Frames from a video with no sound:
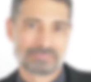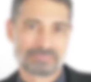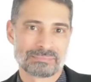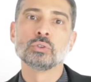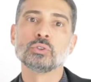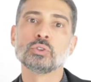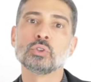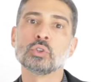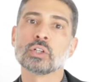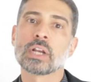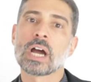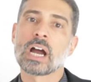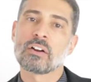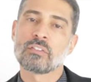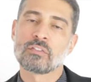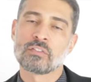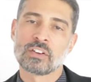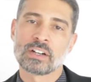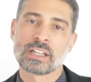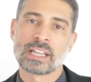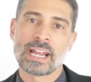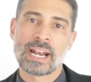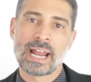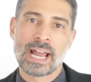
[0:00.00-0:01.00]
Do not
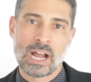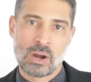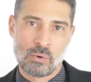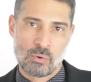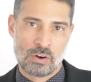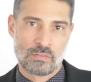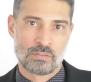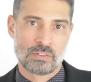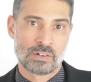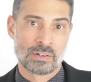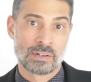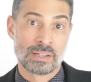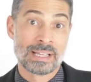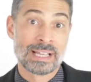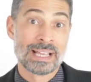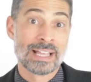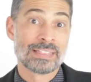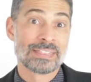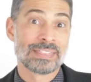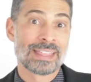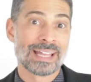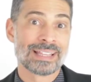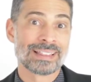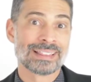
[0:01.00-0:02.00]
forget, however,
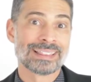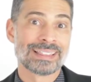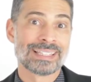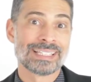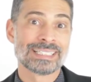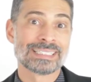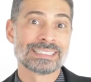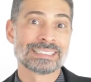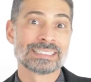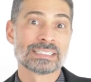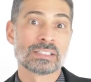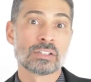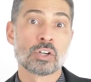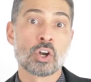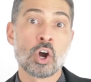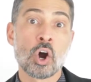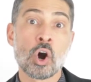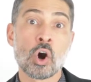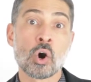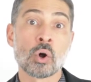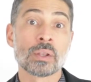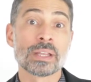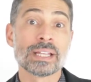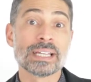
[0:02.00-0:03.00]
that this
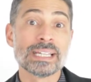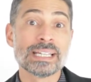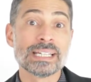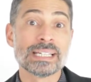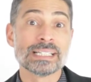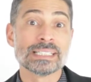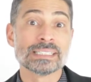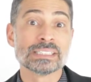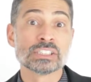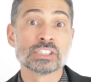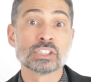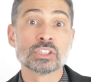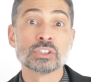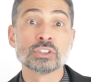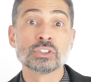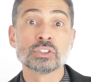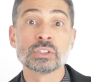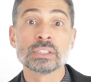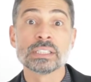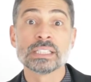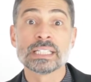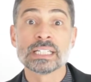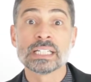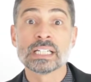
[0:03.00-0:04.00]
goal is
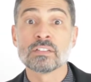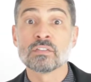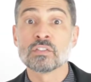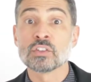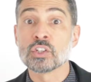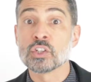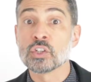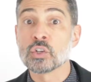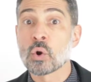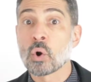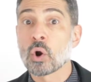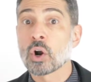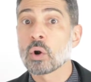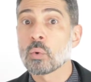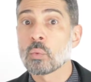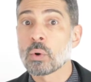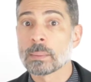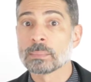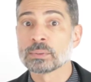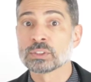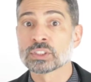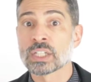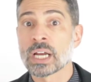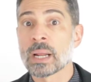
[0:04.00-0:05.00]
to give your
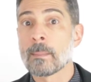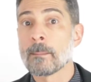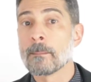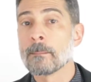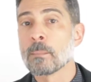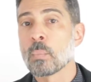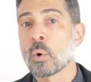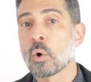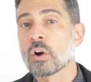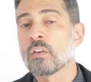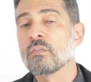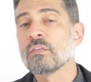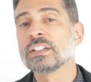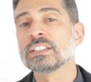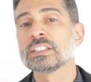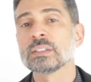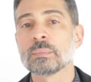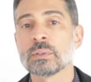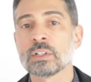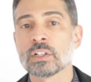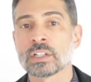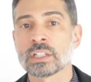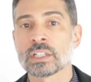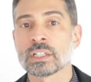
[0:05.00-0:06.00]
website more
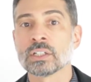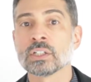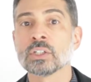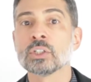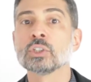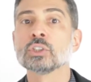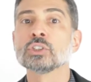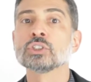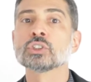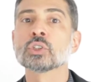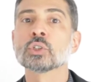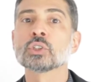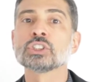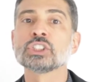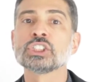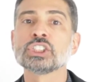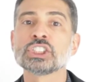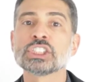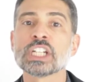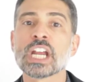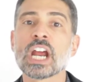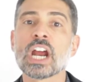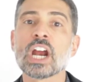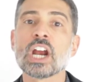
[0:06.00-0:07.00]
visibility. So
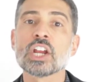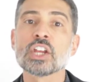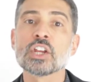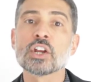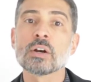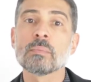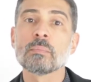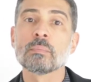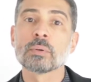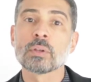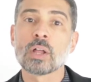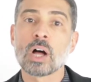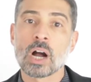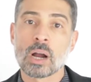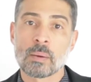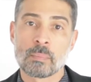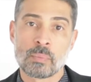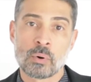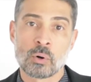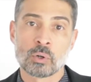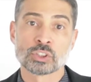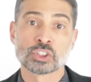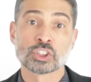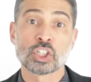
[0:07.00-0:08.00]
share your
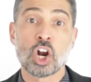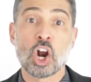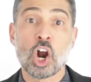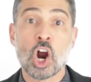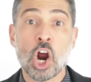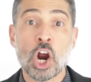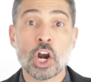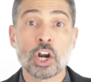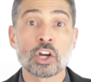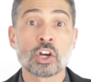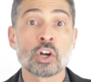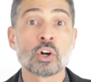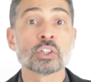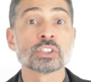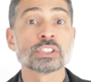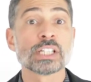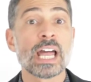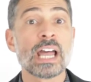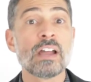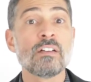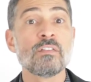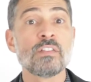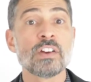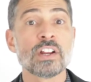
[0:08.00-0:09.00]
blog posts, articles,
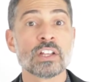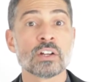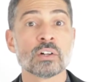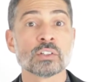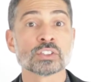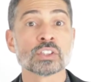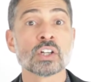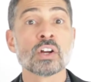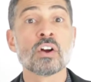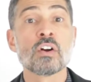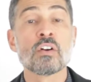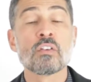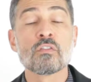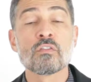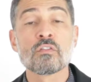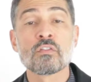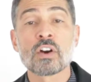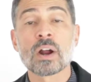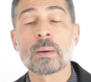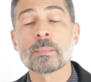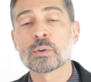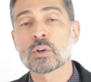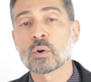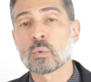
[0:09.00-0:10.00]
and videos
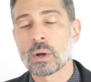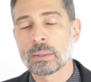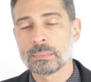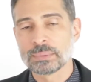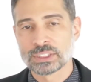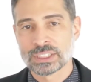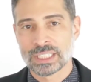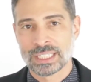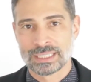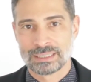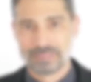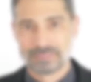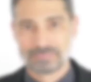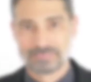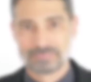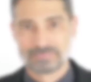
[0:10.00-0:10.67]
from your website.